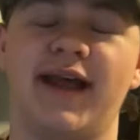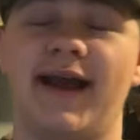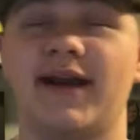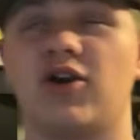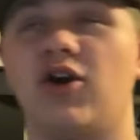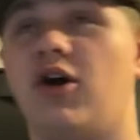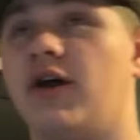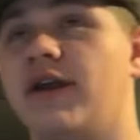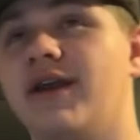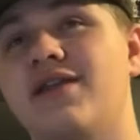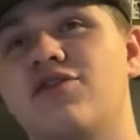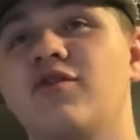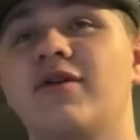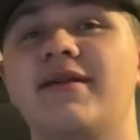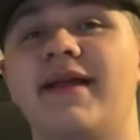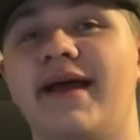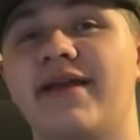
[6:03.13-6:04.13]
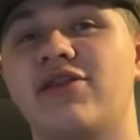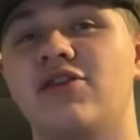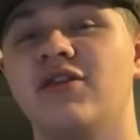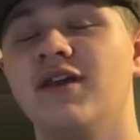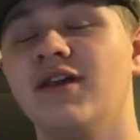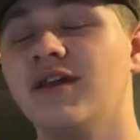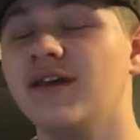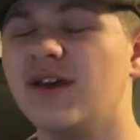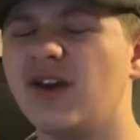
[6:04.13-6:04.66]
that I call a history lesson,
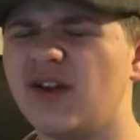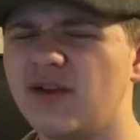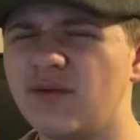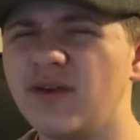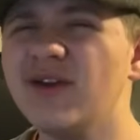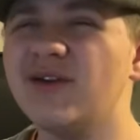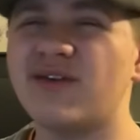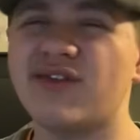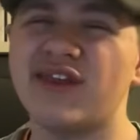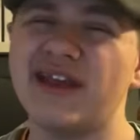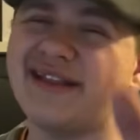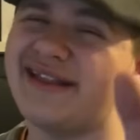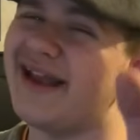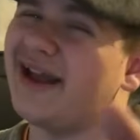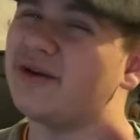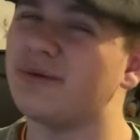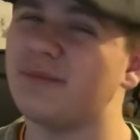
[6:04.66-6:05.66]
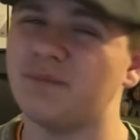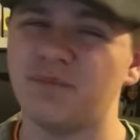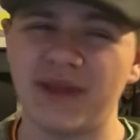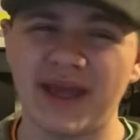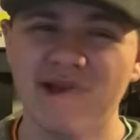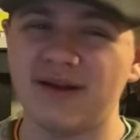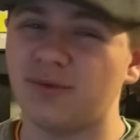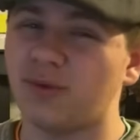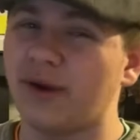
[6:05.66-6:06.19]
you can see that
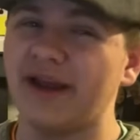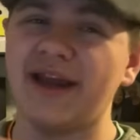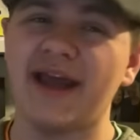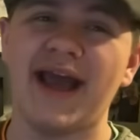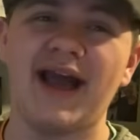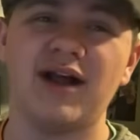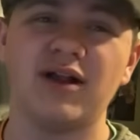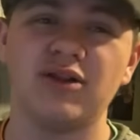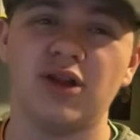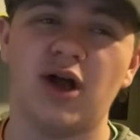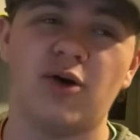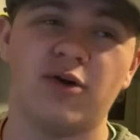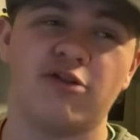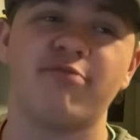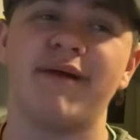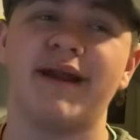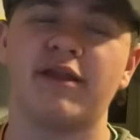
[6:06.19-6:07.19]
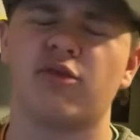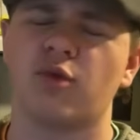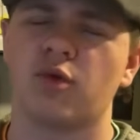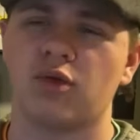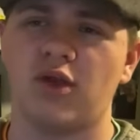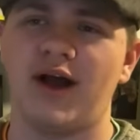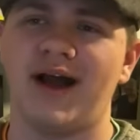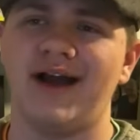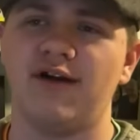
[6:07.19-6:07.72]
Red Hat alone has been through
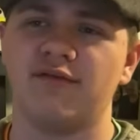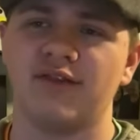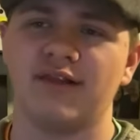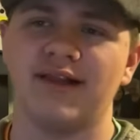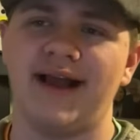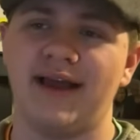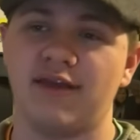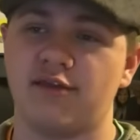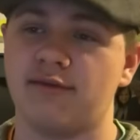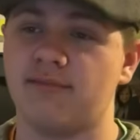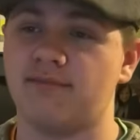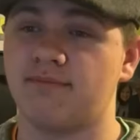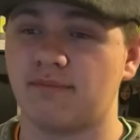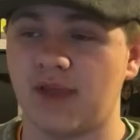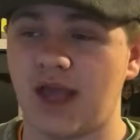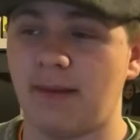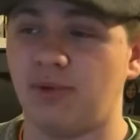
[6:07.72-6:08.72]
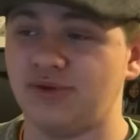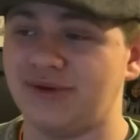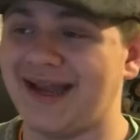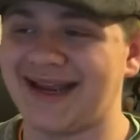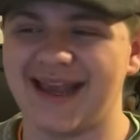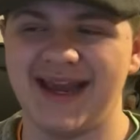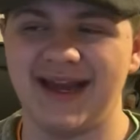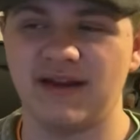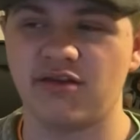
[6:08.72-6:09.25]
a lot over the last couple
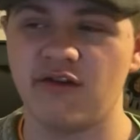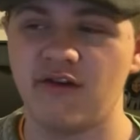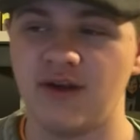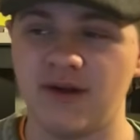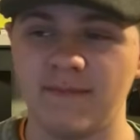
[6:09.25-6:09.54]
decades,